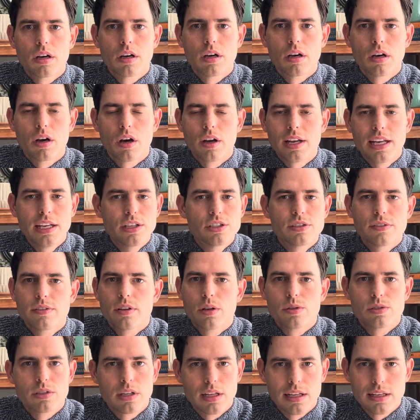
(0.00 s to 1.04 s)
on each of
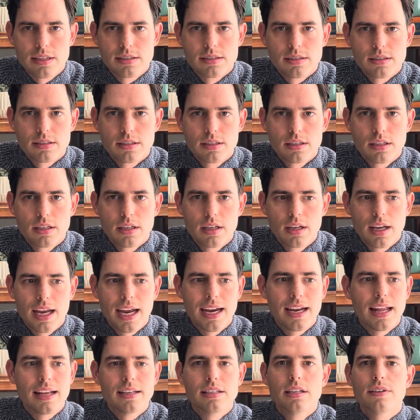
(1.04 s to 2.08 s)
those lists, and
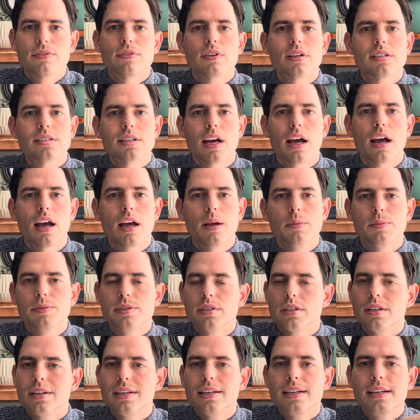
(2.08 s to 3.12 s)
at different times,
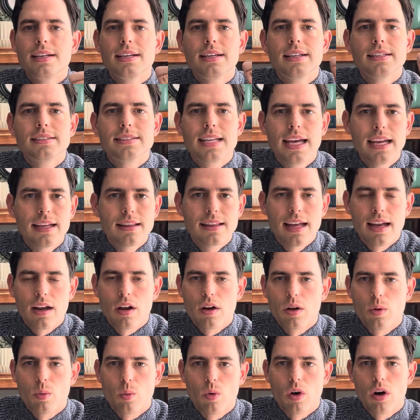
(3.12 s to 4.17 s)
take that on
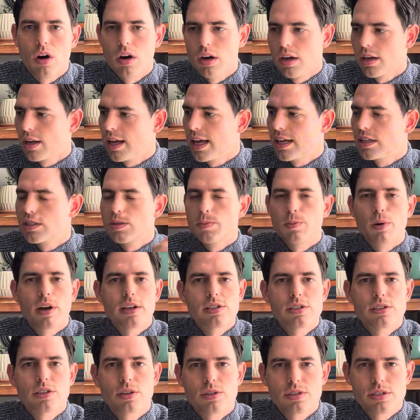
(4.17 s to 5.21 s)
a walk.
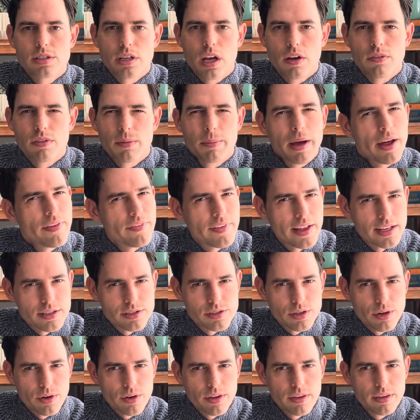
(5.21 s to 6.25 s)
Express yourself about that
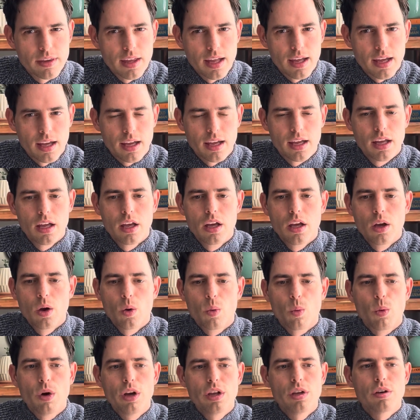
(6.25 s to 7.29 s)
certain thing.
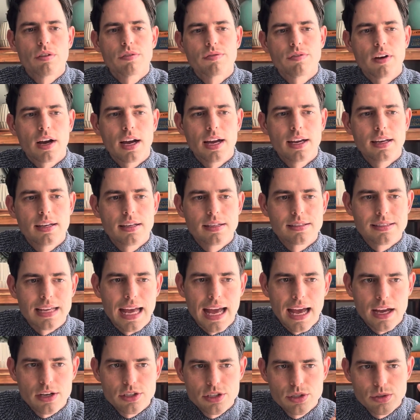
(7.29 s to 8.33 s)
What you'll find is
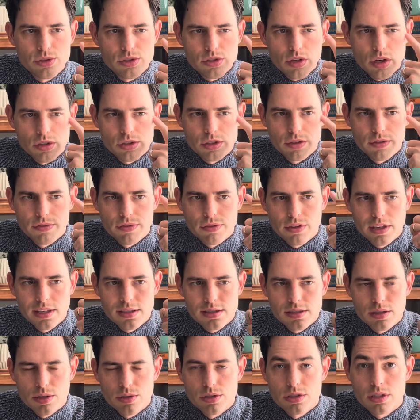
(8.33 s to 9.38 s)
as you start to free
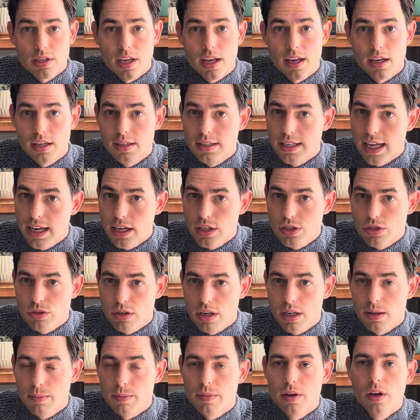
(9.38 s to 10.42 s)
associate,
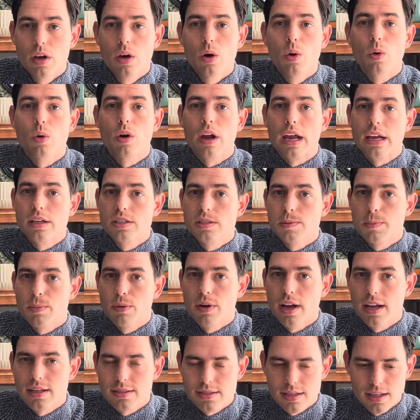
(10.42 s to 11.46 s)
daydream, or
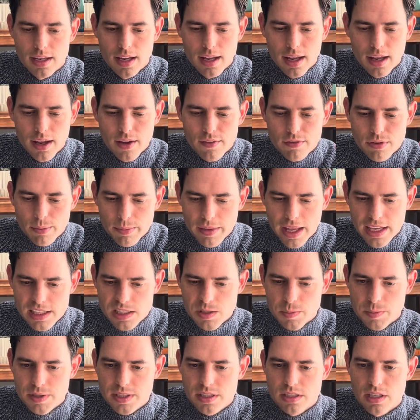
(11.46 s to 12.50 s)
express from that
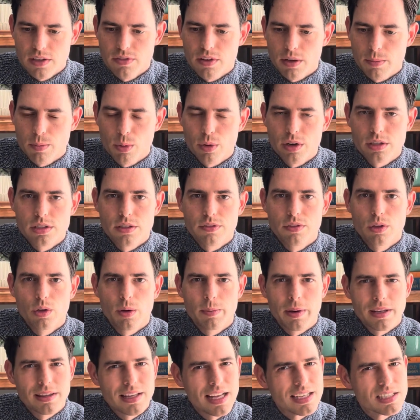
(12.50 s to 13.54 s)
specific point of view
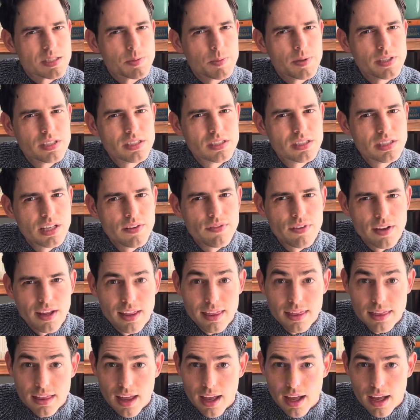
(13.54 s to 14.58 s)
about that specific
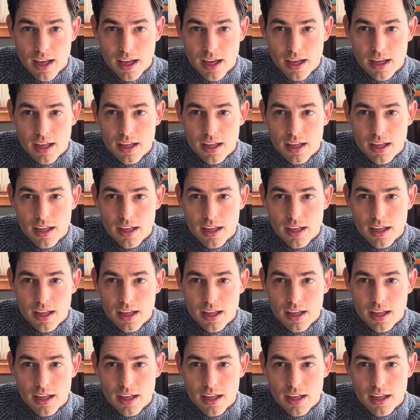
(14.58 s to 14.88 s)
thing,